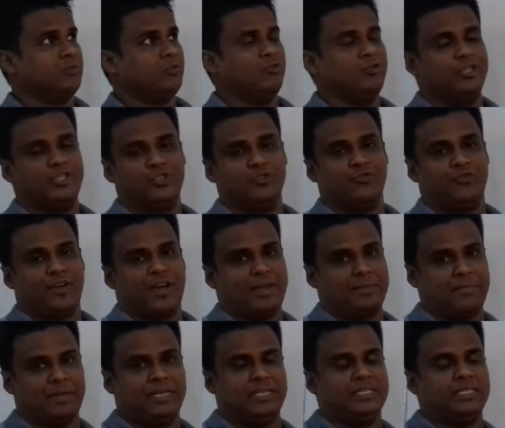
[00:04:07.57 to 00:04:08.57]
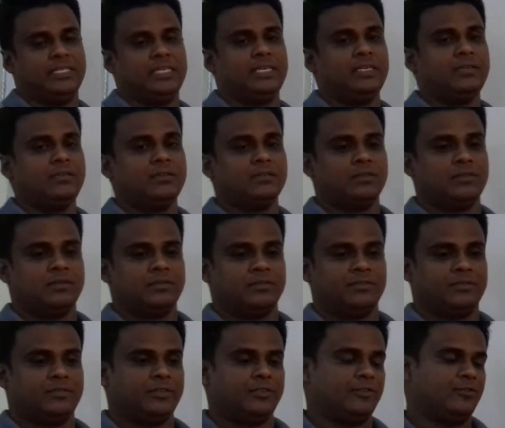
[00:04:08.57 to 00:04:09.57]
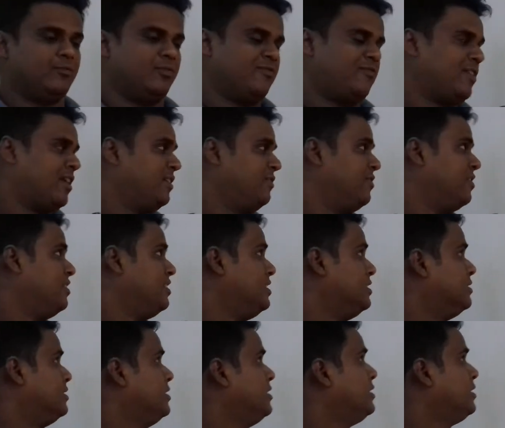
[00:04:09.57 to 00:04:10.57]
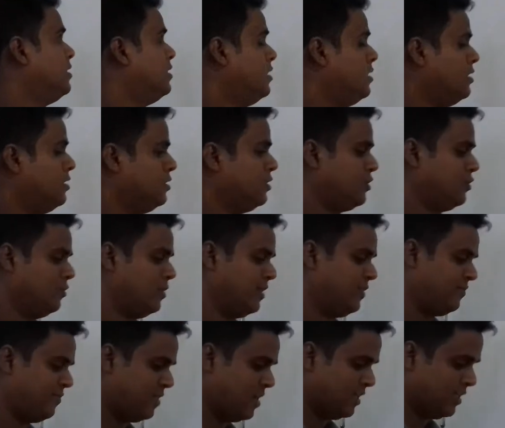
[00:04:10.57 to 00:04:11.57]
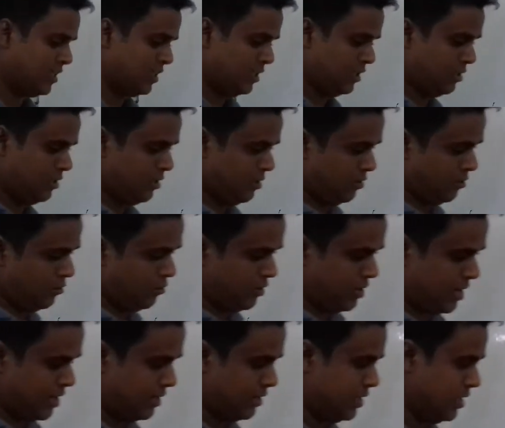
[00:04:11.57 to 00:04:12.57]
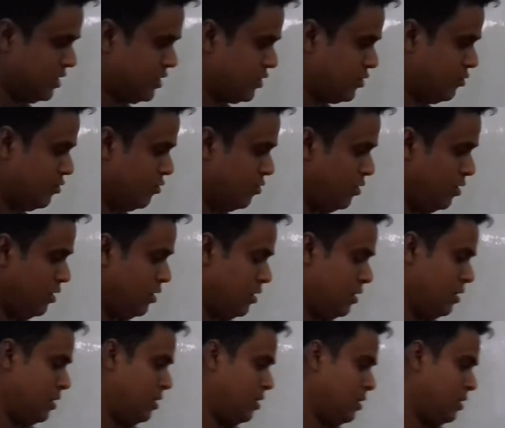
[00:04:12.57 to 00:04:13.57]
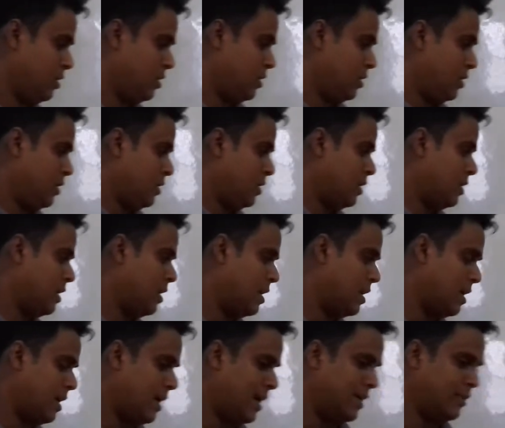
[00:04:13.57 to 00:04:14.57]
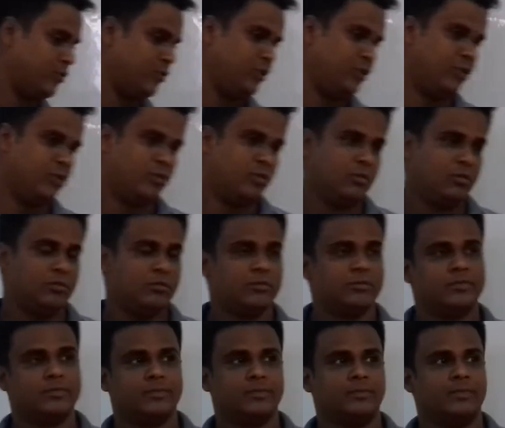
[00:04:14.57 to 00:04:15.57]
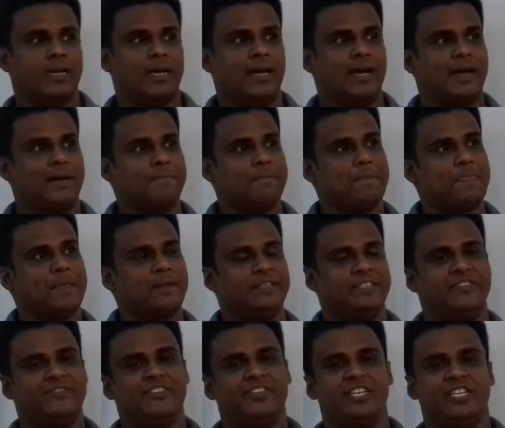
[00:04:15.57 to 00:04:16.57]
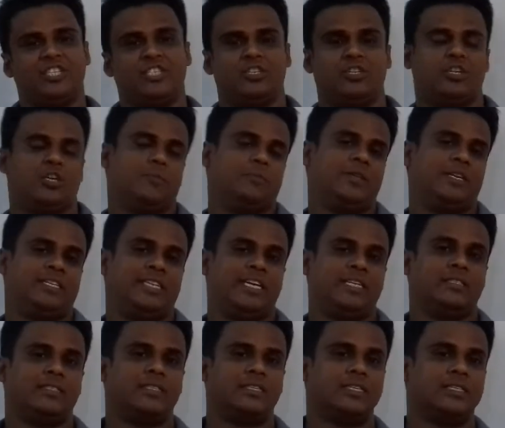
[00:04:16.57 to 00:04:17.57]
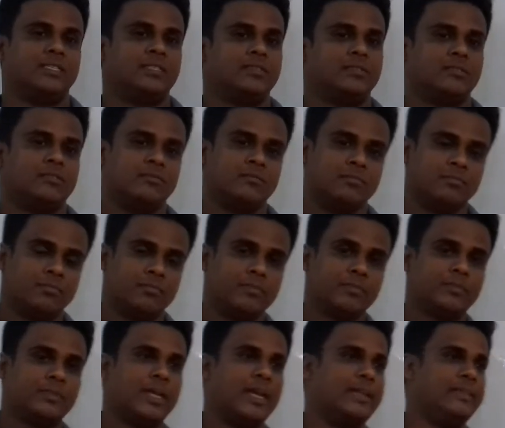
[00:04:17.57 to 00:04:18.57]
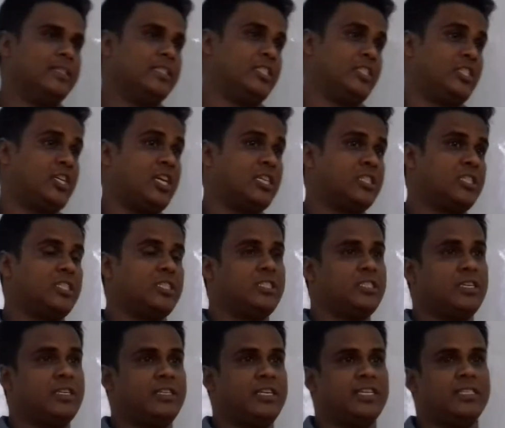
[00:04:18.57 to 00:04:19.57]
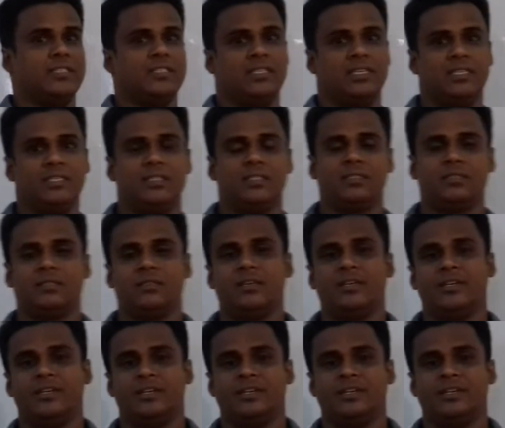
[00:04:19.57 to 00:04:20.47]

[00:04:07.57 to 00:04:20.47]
which you find very easy. You will find very easy. So at first look at this rule. As you know, the definition of the tenses and the structures of tenses,